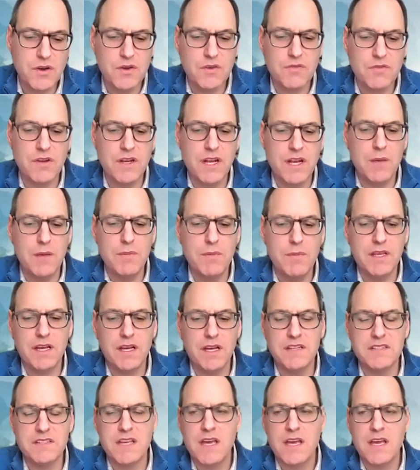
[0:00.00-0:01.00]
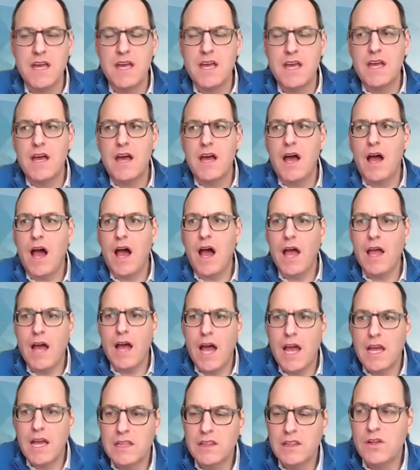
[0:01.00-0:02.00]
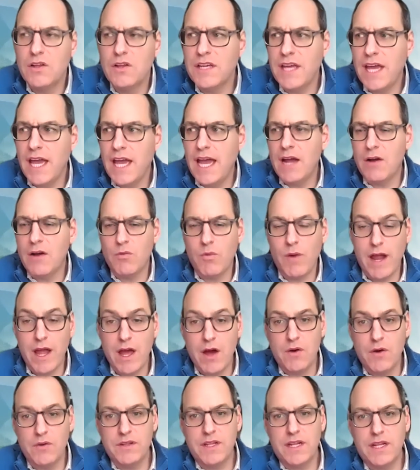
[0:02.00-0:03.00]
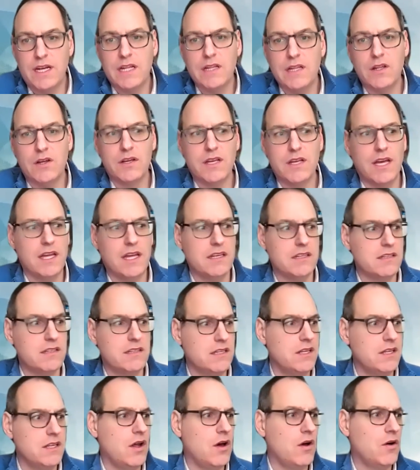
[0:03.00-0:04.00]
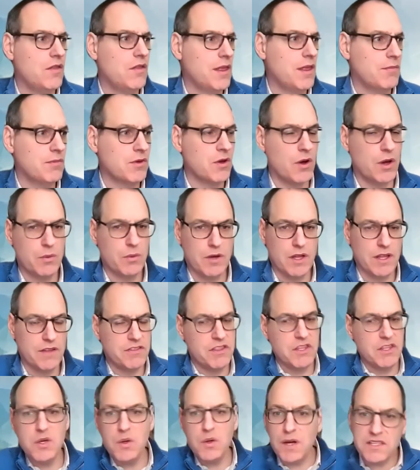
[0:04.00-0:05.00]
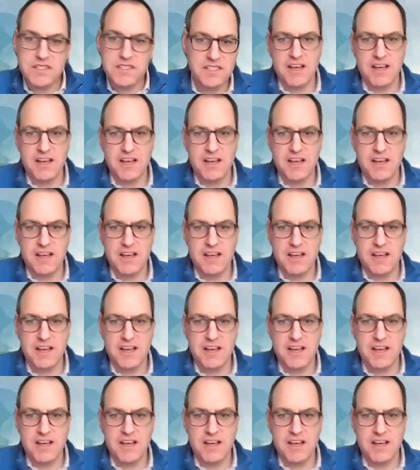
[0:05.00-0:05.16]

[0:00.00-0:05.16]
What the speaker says: Renee, because I look around and I look at, you know, them going, well, if the U.S.